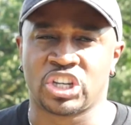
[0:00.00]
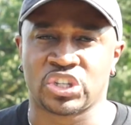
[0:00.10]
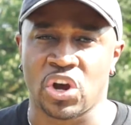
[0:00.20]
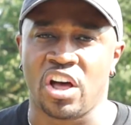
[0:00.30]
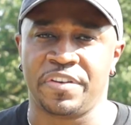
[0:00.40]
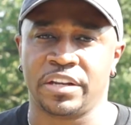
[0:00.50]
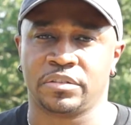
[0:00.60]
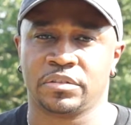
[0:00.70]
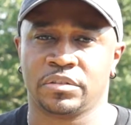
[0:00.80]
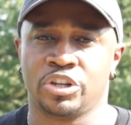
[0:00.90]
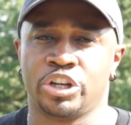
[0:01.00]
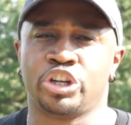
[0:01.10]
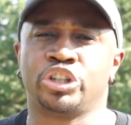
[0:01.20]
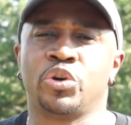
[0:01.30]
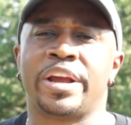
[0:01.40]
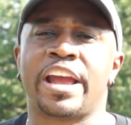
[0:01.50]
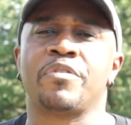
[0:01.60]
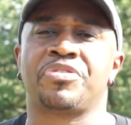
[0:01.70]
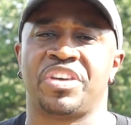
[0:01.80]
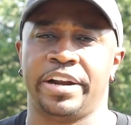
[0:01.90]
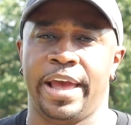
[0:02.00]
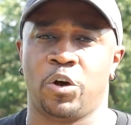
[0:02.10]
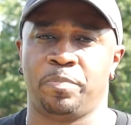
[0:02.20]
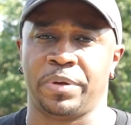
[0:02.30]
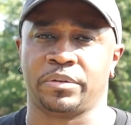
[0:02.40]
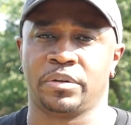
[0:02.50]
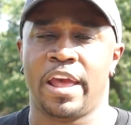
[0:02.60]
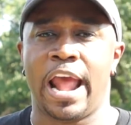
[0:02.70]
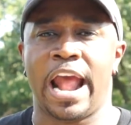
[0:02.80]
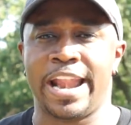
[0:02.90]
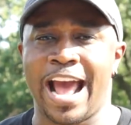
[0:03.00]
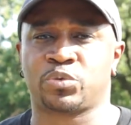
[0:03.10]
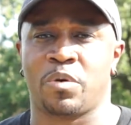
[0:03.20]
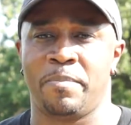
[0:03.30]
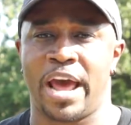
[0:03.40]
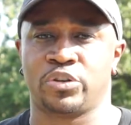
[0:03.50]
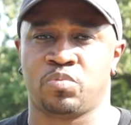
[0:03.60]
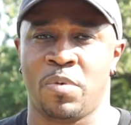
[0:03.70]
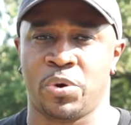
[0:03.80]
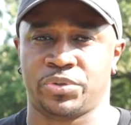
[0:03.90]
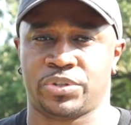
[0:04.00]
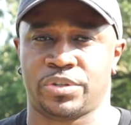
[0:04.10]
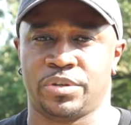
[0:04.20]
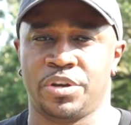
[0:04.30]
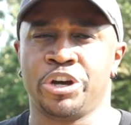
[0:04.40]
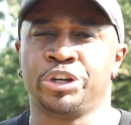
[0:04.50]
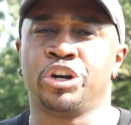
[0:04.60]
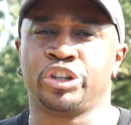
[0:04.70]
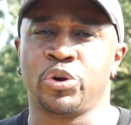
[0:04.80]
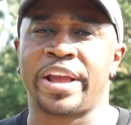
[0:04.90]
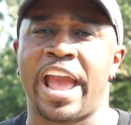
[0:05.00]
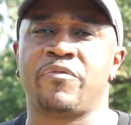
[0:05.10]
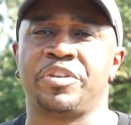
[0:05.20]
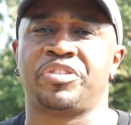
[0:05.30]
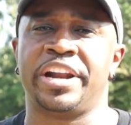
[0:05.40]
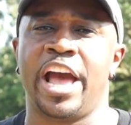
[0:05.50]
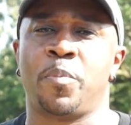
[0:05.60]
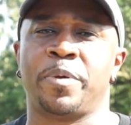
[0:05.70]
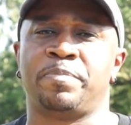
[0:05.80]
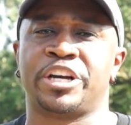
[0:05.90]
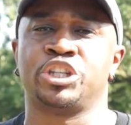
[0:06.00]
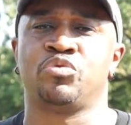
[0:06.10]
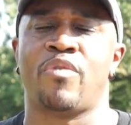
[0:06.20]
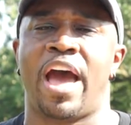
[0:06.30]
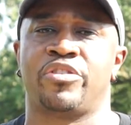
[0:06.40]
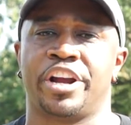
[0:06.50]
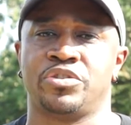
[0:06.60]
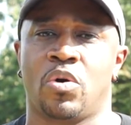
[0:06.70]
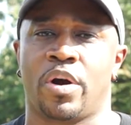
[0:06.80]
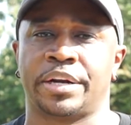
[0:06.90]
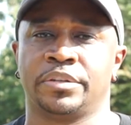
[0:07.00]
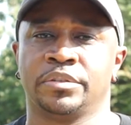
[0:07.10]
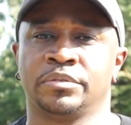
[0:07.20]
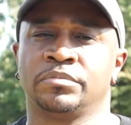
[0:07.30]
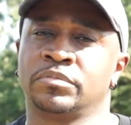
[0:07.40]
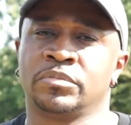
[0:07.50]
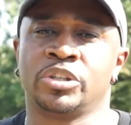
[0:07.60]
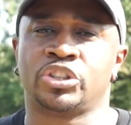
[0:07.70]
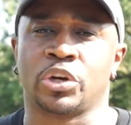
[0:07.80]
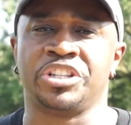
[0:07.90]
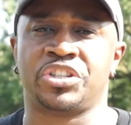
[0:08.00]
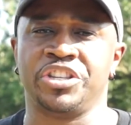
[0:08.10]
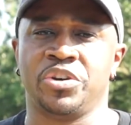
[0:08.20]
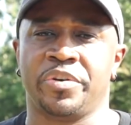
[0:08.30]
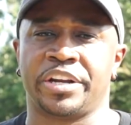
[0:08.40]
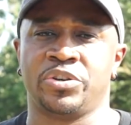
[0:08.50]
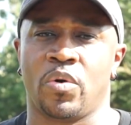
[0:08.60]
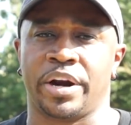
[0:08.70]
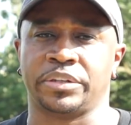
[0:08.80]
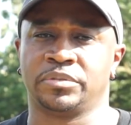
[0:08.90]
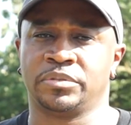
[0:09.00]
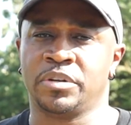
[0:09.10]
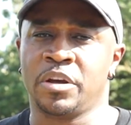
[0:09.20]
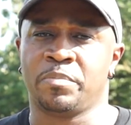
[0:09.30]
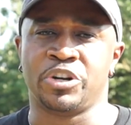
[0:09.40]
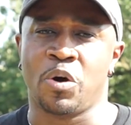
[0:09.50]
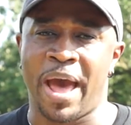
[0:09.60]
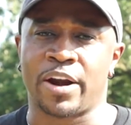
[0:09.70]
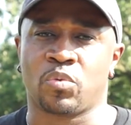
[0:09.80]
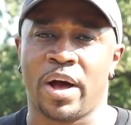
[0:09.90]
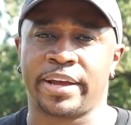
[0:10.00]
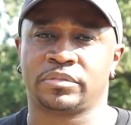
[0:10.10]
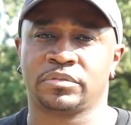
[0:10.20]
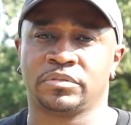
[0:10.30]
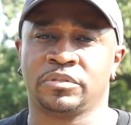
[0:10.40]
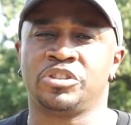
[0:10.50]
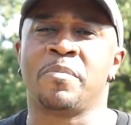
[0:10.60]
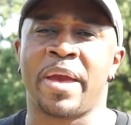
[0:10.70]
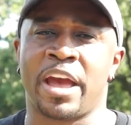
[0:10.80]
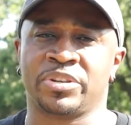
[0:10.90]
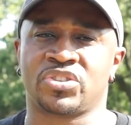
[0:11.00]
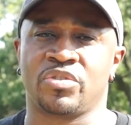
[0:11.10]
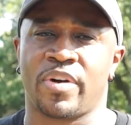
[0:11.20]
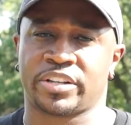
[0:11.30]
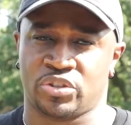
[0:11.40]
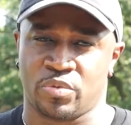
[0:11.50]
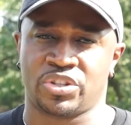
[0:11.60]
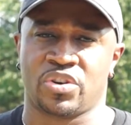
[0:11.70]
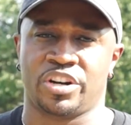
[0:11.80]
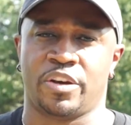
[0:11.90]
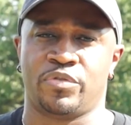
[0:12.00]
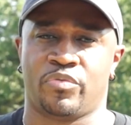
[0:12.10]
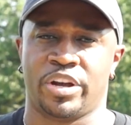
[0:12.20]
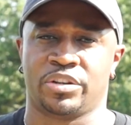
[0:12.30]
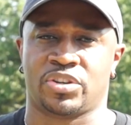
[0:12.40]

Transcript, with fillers: to solve it, you're doing everything to help it. And that's what matters most. You're doing everything to help it because you'd rather ignore it. So continue to ignore it. But no matter what, your man, Mr. Director, is always going to give you real